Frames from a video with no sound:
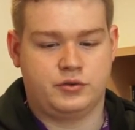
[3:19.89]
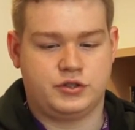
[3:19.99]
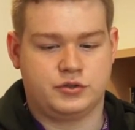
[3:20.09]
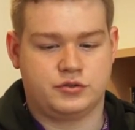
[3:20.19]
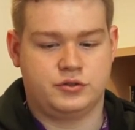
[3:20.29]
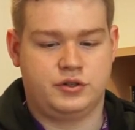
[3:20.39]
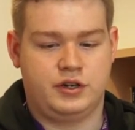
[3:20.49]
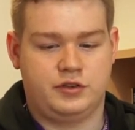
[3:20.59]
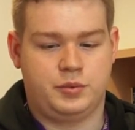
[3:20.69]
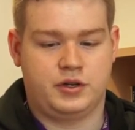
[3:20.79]
children
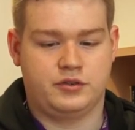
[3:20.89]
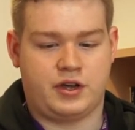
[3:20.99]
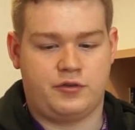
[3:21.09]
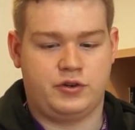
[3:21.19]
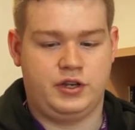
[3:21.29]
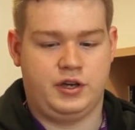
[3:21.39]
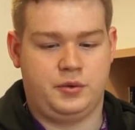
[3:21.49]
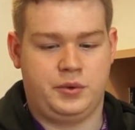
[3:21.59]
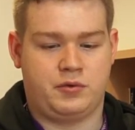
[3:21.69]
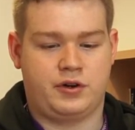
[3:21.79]
is because every year
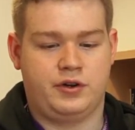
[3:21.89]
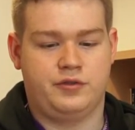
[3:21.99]
we run an